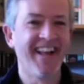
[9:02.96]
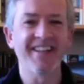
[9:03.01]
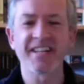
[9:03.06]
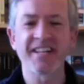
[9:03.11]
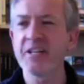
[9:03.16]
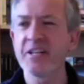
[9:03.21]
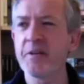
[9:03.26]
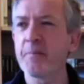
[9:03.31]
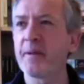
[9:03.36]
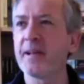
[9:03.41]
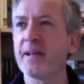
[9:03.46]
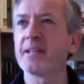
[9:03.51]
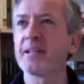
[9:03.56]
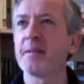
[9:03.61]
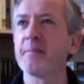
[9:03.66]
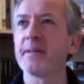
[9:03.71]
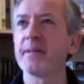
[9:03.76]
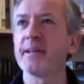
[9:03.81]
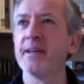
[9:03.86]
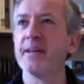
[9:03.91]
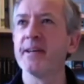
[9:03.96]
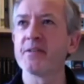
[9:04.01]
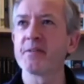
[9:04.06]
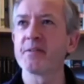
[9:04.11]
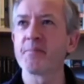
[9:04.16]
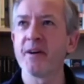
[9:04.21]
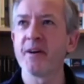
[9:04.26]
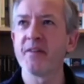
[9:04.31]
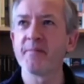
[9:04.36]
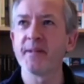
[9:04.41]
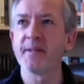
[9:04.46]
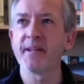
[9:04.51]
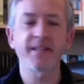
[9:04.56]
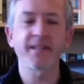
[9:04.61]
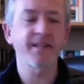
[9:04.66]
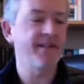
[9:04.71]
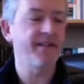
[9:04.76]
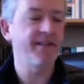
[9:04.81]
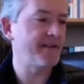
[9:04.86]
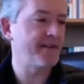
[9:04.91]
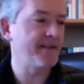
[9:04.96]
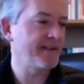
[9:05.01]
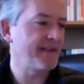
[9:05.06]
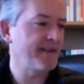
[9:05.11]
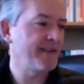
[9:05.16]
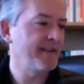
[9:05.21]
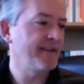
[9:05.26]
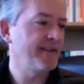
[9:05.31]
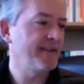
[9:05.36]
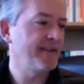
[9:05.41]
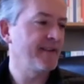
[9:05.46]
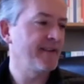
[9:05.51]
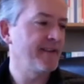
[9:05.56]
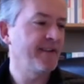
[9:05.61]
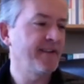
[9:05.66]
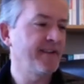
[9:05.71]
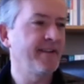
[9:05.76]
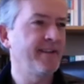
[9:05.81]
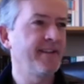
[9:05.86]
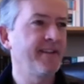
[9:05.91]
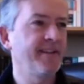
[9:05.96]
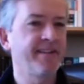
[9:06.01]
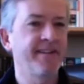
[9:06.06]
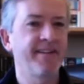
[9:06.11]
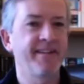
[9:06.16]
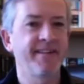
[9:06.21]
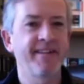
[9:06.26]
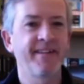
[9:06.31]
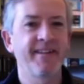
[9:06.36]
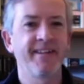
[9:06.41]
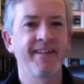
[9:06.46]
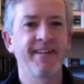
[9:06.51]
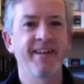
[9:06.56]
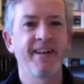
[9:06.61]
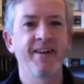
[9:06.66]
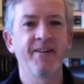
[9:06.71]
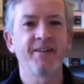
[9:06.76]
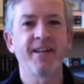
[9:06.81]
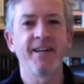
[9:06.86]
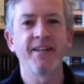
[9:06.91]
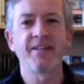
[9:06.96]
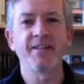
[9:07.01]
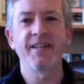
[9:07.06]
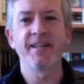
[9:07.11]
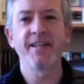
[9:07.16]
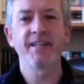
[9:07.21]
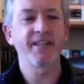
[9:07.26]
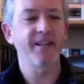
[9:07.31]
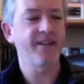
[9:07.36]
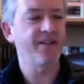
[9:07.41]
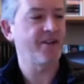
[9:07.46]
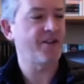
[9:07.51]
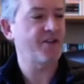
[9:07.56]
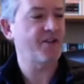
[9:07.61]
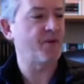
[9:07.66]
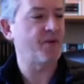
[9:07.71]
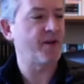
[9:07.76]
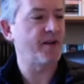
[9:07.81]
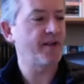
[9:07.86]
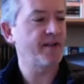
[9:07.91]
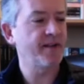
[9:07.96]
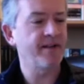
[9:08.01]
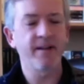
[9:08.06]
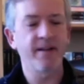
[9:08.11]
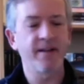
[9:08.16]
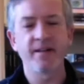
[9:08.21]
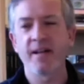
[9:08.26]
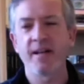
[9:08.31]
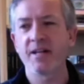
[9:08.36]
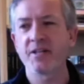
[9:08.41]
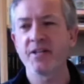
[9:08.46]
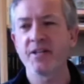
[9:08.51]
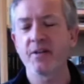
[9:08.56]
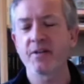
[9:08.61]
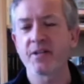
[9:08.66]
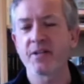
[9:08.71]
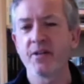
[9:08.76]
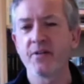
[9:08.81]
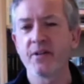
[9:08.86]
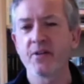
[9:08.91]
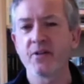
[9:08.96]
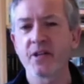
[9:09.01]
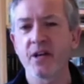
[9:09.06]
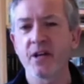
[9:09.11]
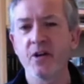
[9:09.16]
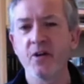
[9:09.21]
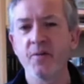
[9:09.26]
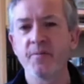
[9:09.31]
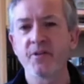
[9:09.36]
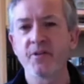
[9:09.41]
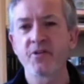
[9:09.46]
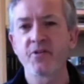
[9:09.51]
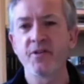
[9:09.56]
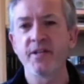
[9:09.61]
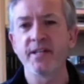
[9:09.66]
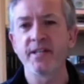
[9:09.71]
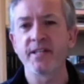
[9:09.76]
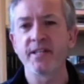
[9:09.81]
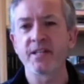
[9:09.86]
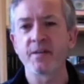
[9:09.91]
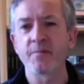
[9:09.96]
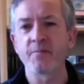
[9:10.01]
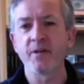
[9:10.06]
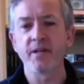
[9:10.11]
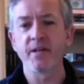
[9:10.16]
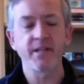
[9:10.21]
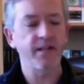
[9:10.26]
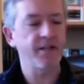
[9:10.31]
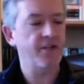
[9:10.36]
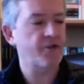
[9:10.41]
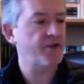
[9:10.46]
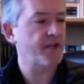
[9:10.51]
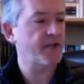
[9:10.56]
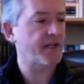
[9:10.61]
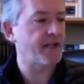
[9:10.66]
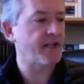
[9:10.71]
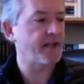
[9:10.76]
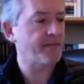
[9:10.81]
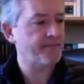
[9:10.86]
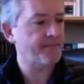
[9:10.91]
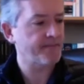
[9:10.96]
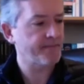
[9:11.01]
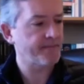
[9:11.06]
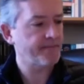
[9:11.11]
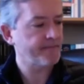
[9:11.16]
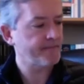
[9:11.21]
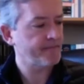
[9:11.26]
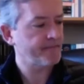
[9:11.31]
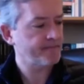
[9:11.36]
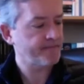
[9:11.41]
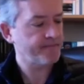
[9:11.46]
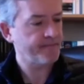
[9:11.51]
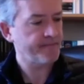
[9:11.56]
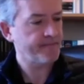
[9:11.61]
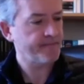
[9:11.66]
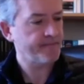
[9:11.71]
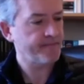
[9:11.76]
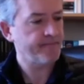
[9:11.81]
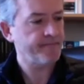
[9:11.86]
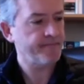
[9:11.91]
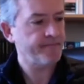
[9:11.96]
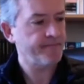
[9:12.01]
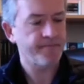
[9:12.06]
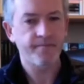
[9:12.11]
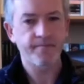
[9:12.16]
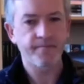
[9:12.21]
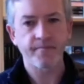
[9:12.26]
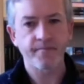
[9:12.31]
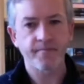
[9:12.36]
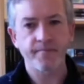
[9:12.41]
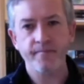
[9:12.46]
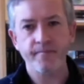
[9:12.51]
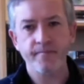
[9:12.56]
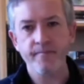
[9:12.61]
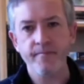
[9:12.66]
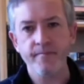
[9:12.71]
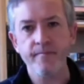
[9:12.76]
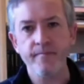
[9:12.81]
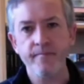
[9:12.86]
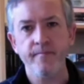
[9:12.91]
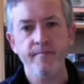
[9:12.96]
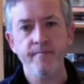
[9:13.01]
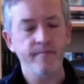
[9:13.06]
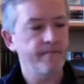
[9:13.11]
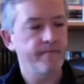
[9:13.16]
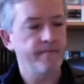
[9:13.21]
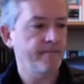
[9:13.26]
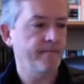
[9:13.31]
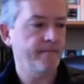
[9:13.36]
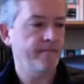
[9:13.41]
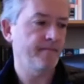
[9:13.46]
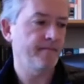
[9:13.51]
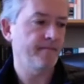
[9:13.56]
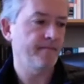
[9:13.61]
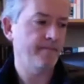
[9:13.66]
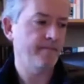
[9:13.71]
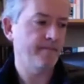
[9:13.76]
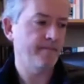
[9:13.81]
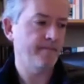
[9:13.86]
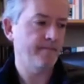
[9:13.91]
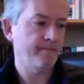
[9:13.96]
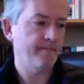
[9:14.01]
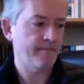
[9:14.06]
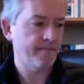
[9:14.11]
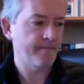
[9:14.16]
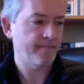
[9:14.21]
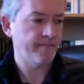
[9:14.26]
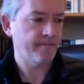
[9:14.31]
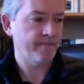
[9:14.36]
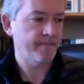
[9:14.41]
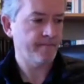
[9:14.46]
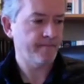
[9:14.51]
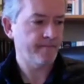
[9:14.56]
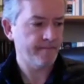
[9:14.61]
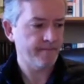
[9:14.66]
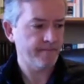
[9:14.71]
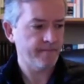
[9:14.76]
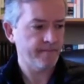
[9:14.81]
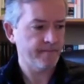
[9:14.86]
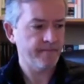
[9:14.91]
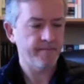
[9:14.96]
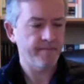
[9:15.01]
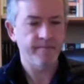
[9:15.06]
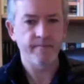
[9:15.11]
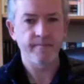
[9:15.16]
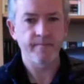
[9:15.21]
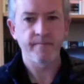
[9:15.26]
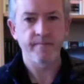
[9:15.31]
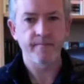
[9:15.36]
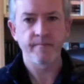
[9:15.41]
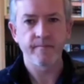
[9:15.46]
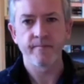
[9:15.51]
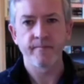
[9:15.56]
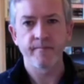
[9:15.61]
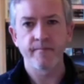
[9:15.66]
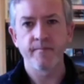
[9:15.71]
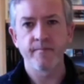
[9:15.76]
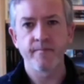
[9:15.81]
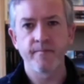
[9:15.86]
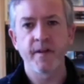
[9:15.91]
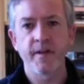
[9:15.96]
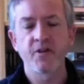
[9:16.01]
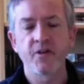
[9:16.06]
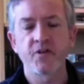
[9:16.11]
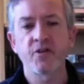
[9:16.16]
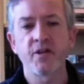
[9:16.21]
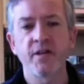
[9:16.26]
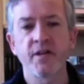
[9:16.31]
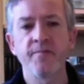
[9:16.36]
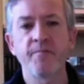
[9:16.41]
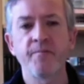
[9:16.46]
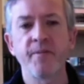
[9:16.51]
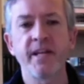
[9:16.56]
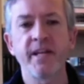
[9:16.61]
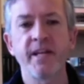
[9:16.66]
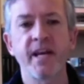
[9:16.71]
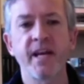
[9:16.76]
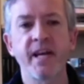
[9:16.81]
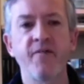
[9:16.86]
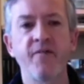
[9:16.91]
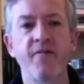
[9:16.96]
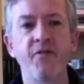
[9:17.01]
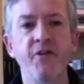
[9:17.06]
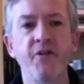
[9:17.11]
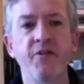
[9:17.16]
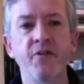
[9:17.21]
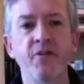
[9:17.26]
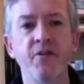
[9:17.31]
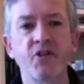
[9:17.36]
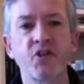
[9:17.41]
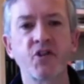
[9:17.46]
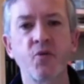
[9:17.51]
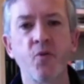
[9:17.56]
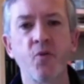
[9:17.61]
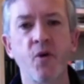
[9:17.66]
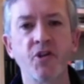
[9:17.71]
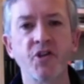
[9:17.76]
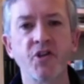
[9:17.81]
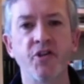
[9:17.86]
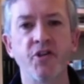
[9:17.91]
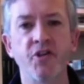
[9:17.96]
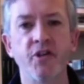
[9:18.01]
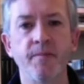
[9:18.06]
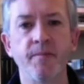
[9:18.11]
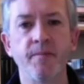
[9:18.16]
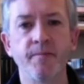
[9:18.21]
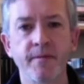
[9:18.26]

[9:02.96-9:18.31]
can you play something else apart from that slur? Okay, so here's the last one. Actually, slowing on to open strings is surprisingly tricky. Try and be careful you don't squash them.